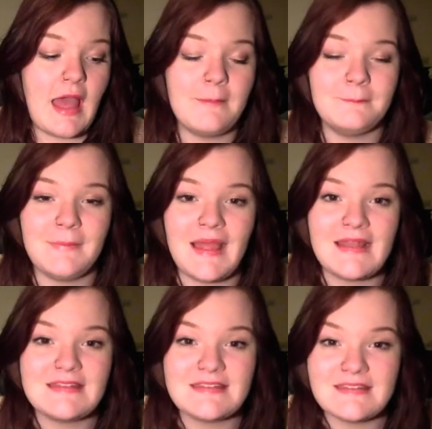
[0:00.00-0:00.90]

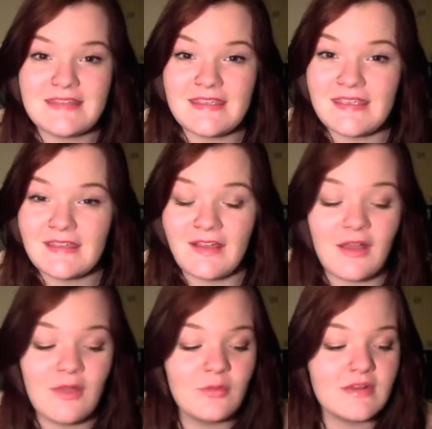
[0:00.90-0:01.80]
Amandi,
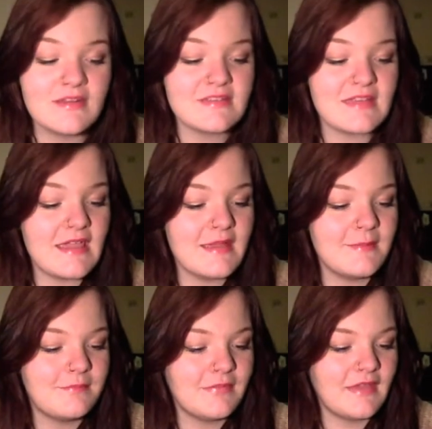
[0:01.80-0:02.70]
I wanna say.
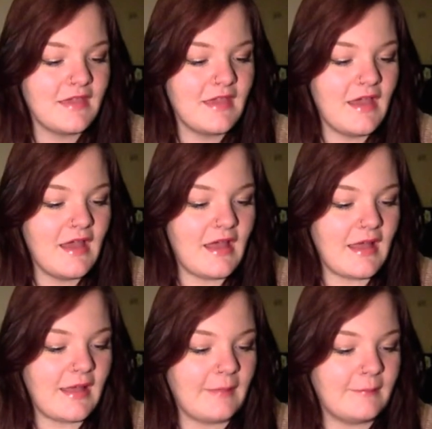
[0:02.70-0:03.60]

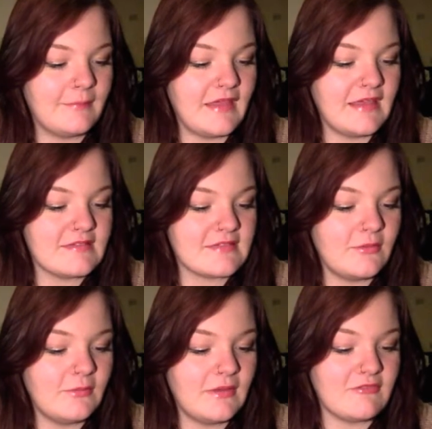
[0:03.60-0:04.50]
It's
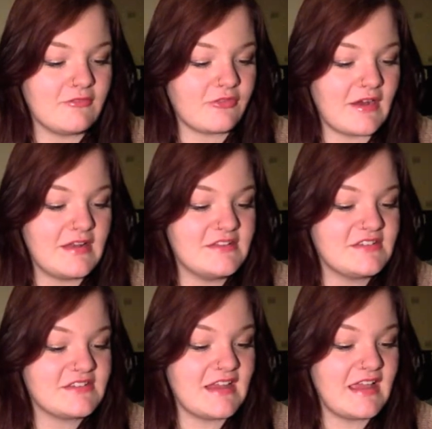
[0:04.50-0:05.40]
all in French,
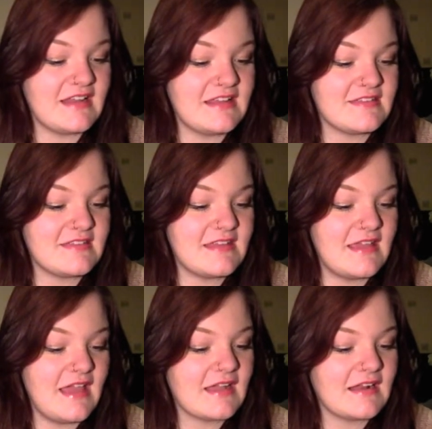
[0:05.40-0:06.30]
and it's
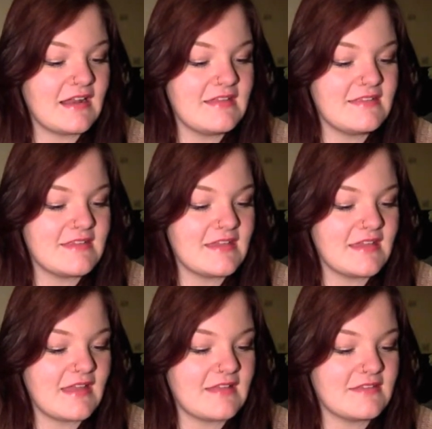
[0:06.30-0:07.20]
the cleansing
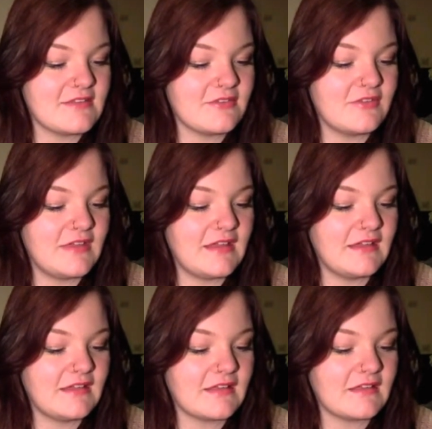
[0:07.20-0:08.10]
and
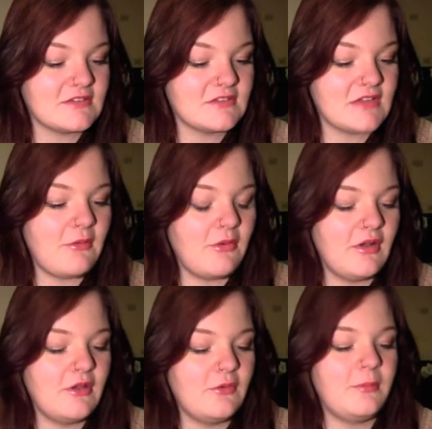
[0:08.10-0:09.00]
softening shower
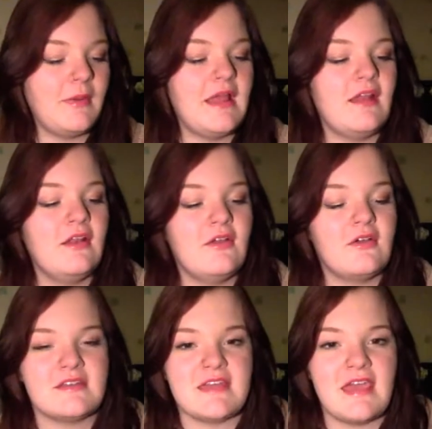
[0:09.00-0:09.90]
oil by
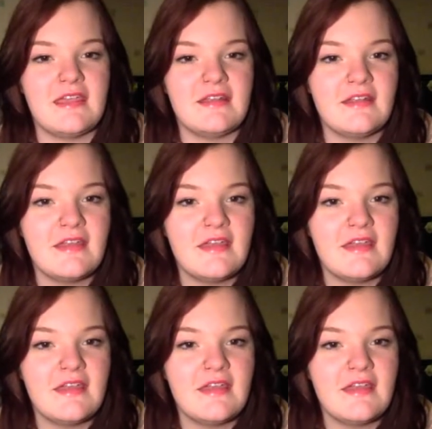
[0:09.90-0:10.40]
L'Occitane.